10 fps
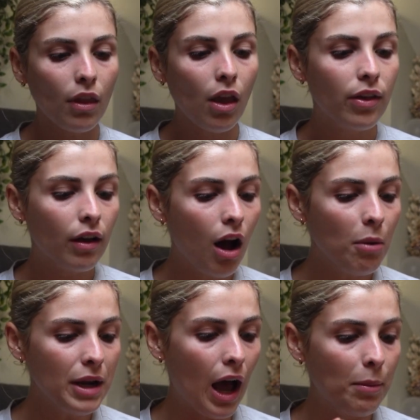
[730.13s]
The
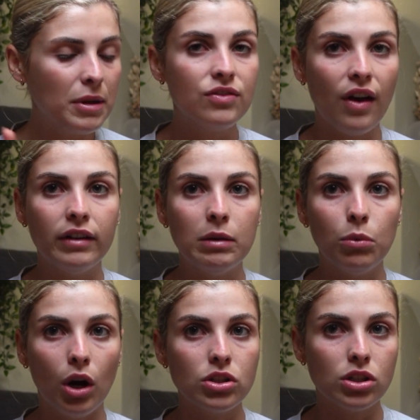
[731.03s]
Garmin app is very
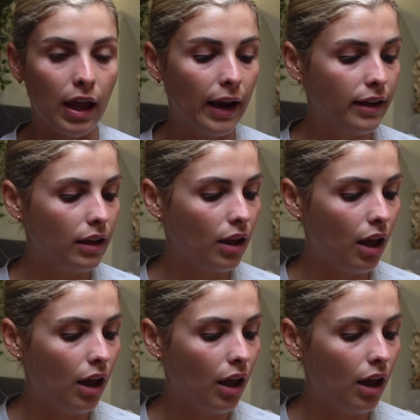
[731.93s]
much like,